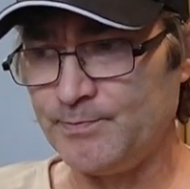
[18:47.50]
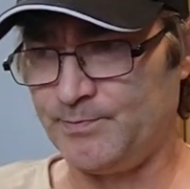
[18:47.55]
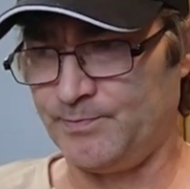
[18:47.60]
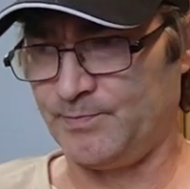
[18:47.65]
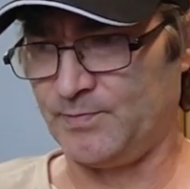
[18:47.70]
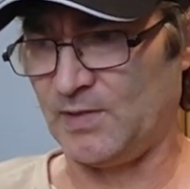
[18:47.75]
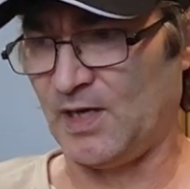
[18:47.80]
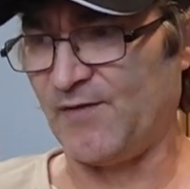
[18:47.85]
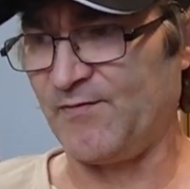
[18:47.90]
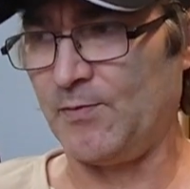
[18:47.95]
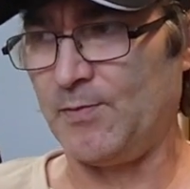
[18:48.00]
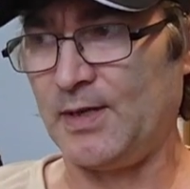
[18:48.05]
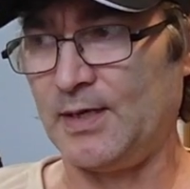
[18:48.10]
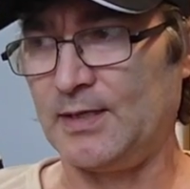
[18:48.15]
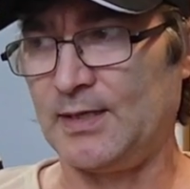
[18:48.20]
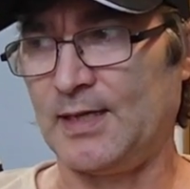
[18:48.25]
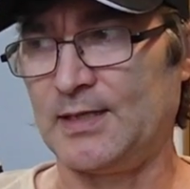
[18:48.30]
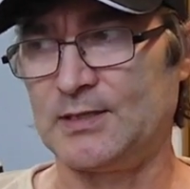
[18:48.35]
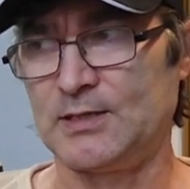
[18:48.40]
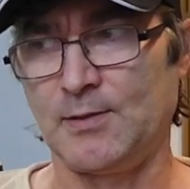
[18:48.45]
Everybody
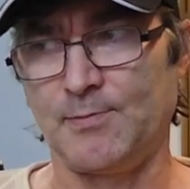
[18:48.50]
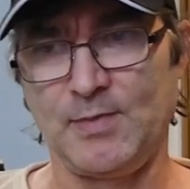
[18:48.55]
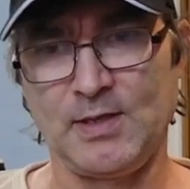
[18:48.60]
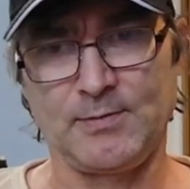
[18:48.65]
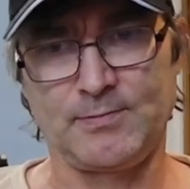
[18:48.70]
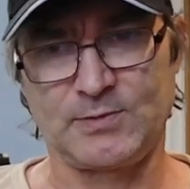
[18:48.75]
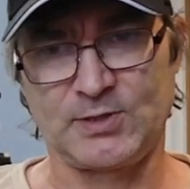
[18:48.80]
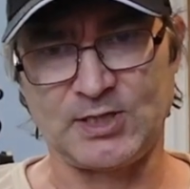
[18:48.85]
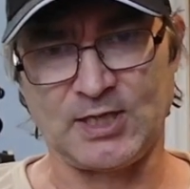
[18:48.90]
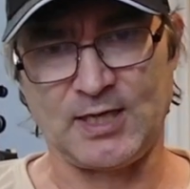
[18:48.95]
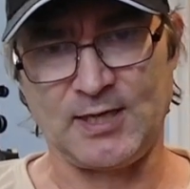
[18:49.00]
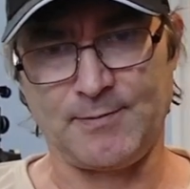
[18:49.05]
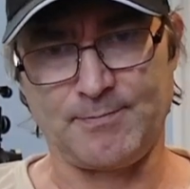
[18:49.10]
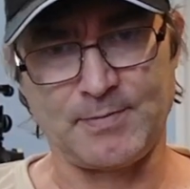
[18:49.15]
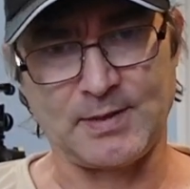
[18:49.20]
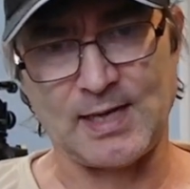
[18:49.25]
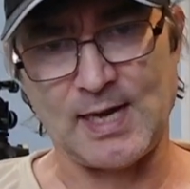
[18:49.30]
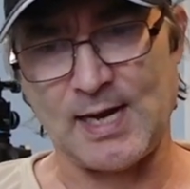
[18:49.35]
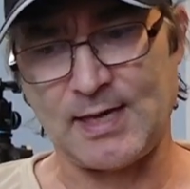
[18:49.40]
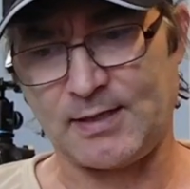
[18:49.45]
likes the big giant
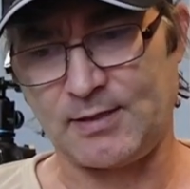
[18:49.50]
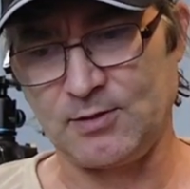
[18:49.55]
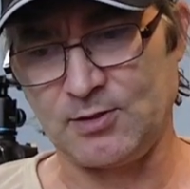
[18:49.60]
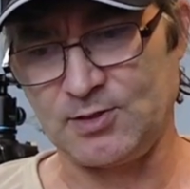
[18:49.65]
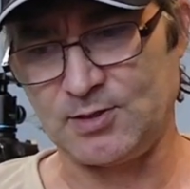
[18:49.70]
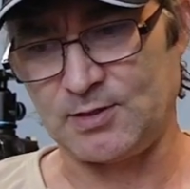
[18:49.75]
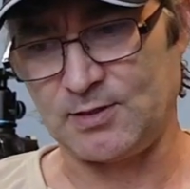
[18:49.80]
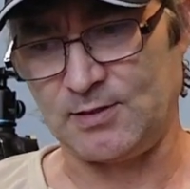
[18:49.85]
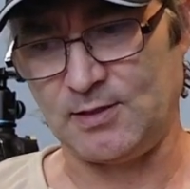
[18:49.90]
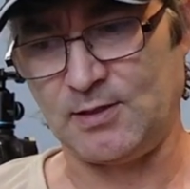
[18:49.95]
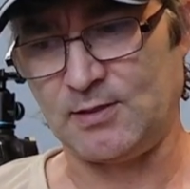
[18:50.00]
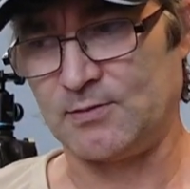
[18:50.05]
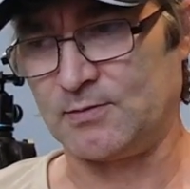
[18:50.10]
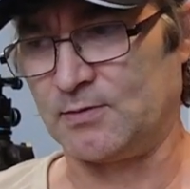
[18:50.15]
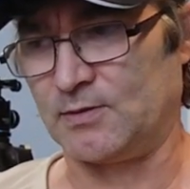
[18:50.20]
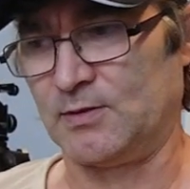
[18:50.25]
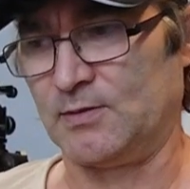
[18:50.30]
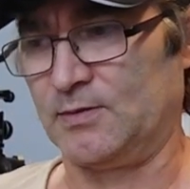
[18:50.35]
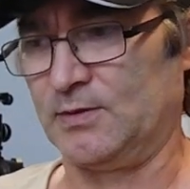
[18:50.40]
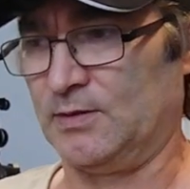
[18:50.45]
binoculars, I
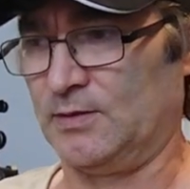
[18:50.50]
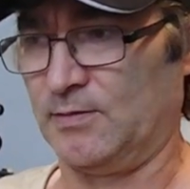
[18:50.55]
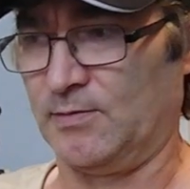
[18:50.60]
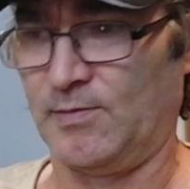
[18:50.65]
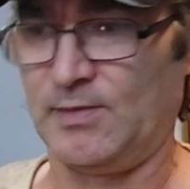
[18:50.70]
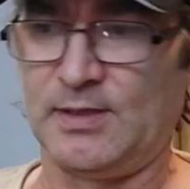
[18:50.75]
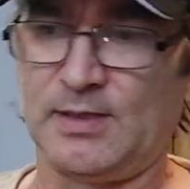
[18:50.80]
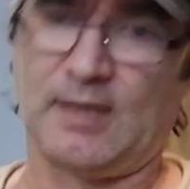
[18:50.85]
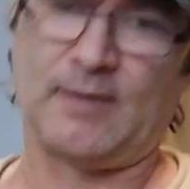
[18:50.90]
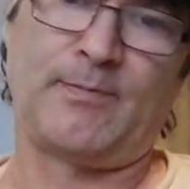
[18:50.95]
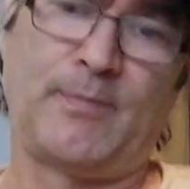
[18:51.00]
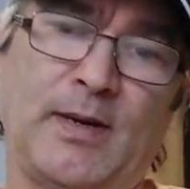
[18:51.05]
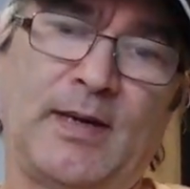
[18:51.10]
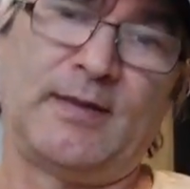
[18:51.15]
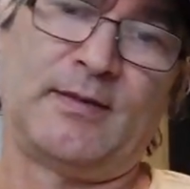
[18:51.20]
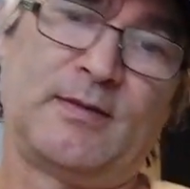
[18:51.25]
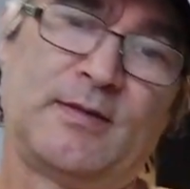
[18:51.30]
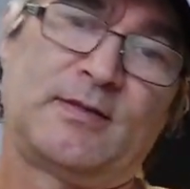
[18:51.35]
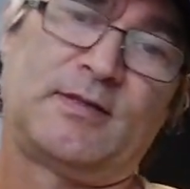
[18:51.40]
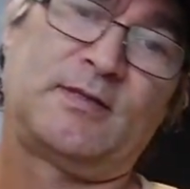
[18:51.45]
mean, I
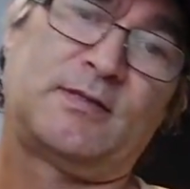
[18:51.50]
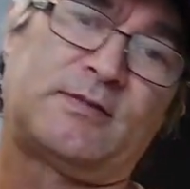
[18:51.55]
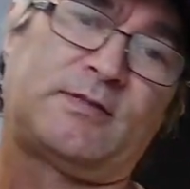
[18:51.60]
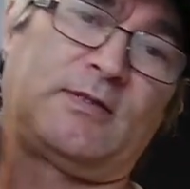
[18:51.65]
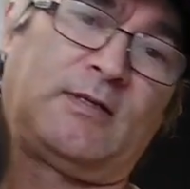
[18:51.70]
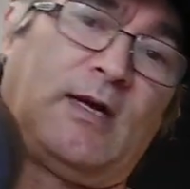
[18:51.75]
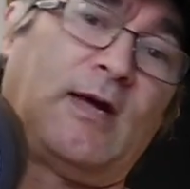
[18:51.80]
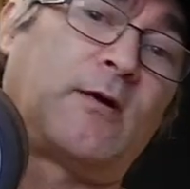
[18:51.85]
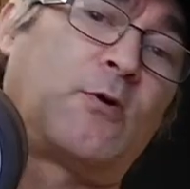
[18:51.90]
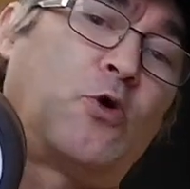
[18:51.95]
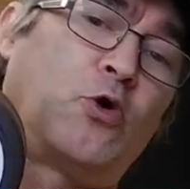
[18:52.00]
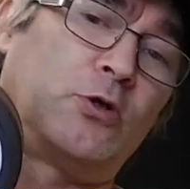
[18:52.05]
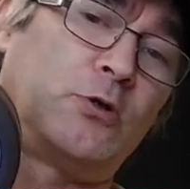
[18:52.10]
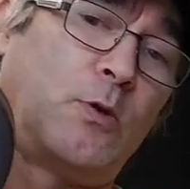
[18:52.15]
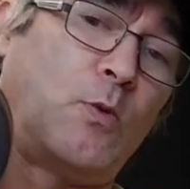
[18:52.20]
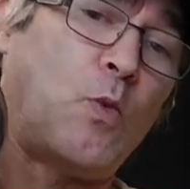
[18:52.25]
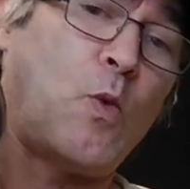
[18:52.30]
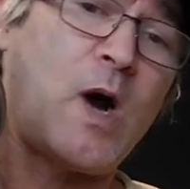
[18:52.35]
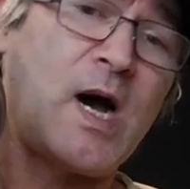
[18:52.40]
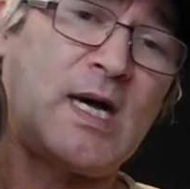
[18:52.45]
painted this thing. I call
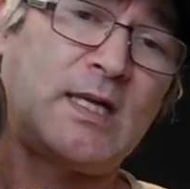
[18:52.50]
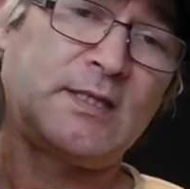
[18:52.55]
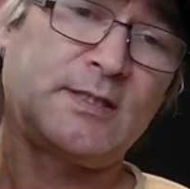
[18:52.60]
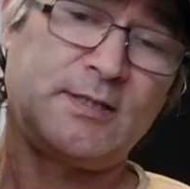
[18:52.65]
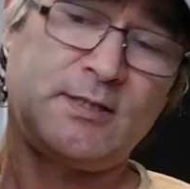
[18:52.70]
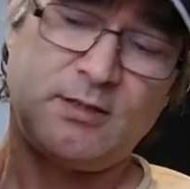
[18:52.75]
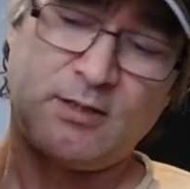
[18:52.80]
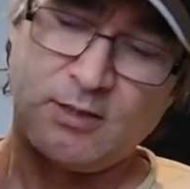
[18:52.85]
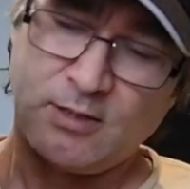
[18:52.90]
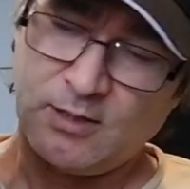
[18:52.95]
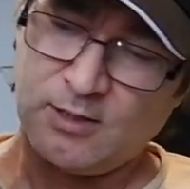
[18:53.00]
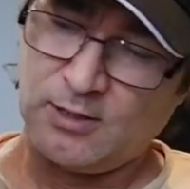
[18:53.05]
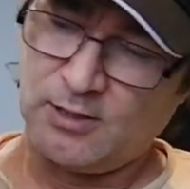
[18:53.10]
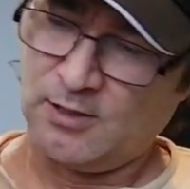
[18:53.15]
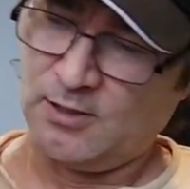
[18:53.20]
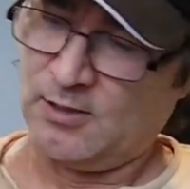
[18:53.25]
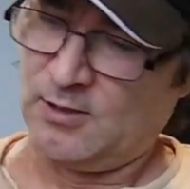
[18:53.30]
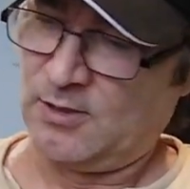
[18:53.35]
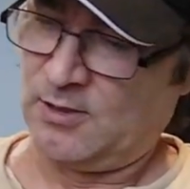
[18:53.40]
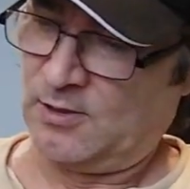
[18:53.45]
them Wally.
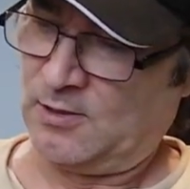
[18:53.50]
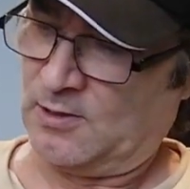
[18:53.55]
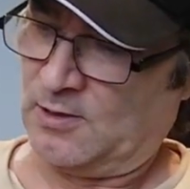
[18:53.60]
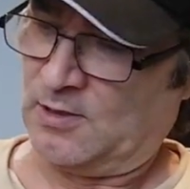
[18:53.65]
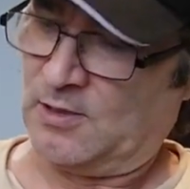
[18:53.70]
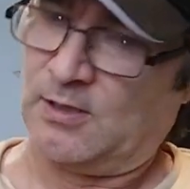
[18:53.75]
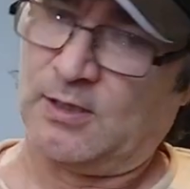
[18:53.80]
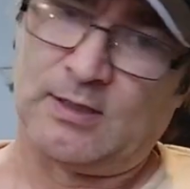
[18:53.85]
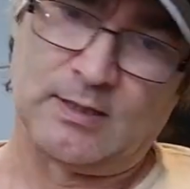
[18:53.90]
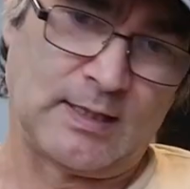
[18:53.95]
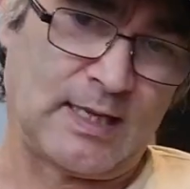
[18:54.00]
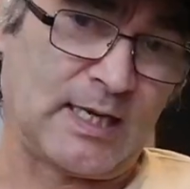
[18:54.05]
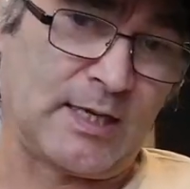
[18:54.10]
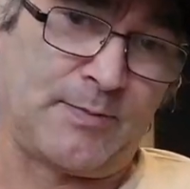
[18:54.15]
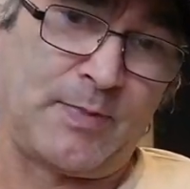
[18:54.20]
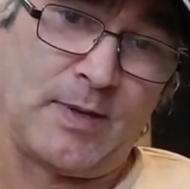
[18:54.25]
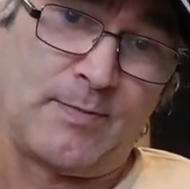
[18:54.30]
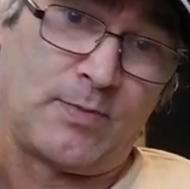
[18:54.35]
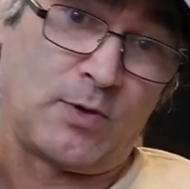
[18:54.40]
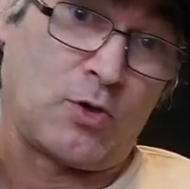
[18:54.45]
A lot of
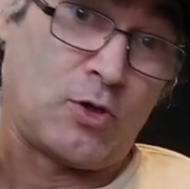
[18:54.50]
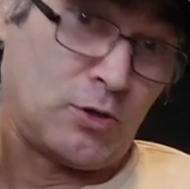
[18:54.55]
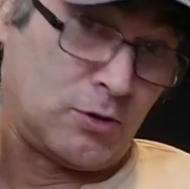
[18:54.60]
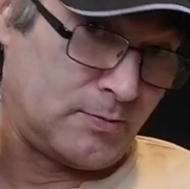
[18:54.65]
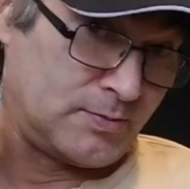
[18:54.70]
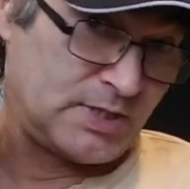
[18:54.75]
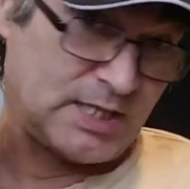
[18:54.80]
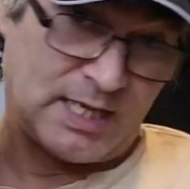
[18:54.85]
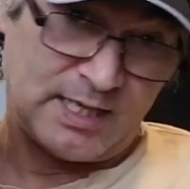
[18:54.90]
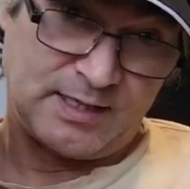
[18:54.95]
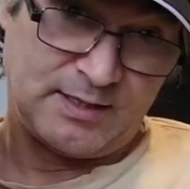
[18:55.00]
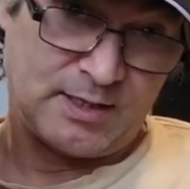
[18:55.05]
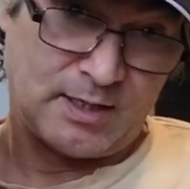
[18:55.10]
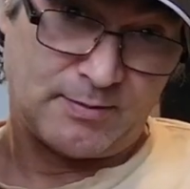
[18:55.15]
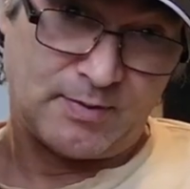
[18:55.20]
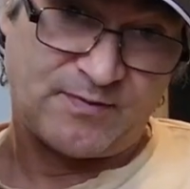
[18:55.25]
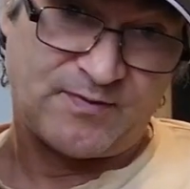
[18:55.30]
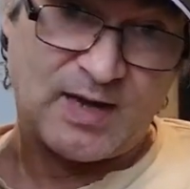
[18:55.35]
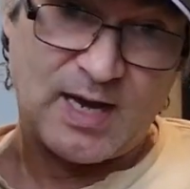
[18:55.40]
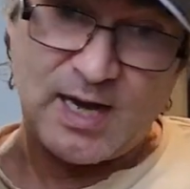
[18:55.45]
people call them Johnny
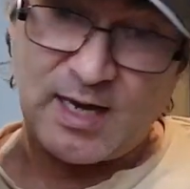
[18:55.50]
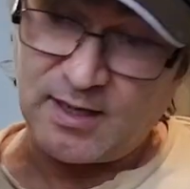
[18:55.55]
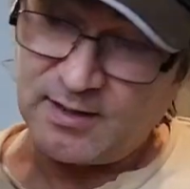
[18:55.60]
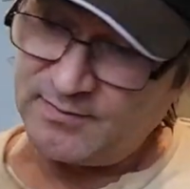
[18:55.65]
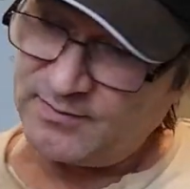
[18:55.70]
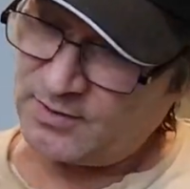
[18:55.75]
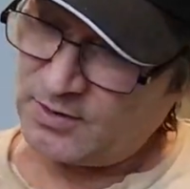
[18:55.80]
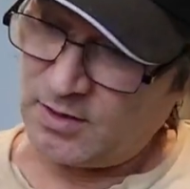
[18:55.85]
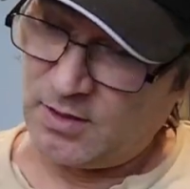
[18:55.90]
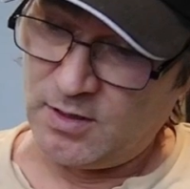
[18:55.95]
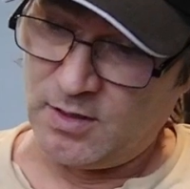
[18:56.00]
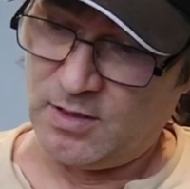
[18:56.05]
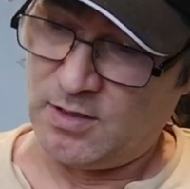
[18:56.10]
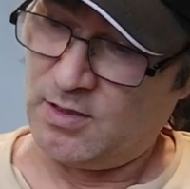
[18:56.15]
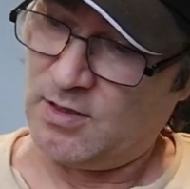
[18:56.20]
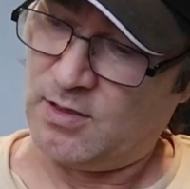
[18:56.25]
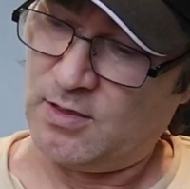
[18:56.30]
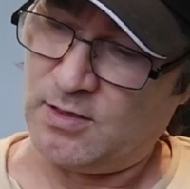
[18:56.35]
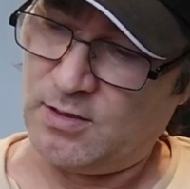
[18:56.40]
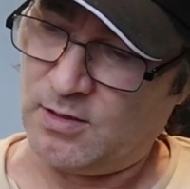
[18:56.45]
Number Fives
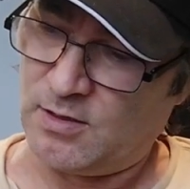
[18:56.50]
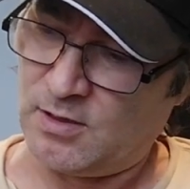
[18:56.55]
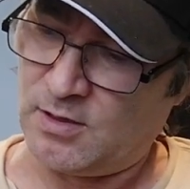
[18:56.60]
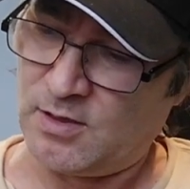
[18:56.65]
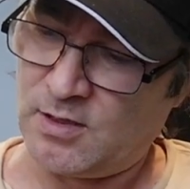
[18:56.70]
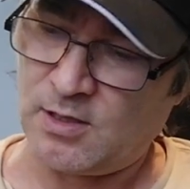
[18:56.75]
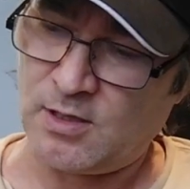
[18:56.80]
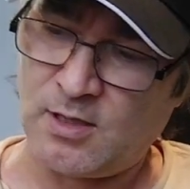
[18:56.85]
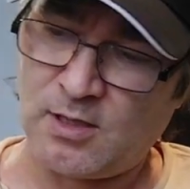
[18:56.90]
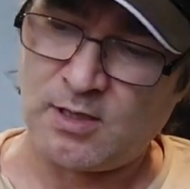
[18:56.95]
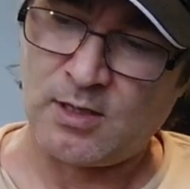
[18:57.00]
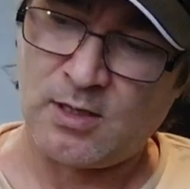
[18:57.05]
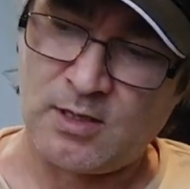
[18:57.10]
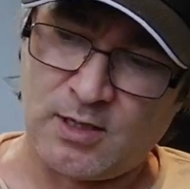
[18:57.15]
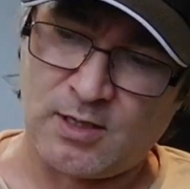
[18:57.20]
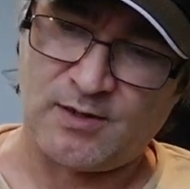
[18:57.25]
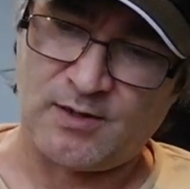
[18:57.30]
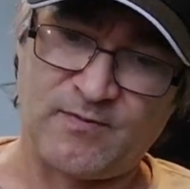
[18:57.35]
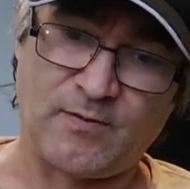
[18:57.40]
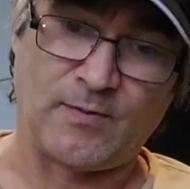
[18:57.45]

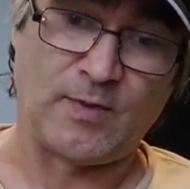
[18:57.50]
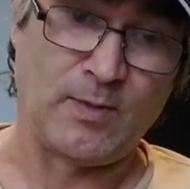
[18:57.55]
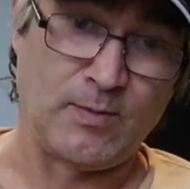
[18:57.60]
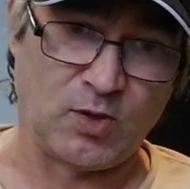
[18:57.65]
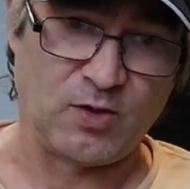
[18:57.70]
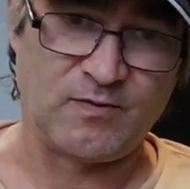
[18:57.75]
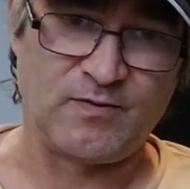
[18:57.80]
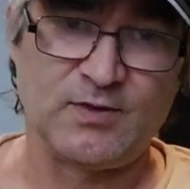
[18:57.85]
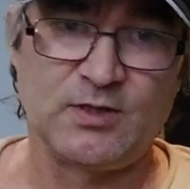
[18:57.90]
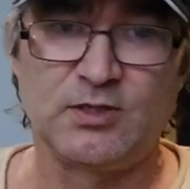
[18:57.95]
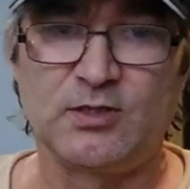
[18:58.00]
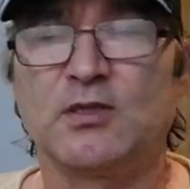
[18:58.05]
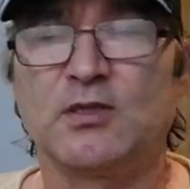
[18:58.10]
from the movies.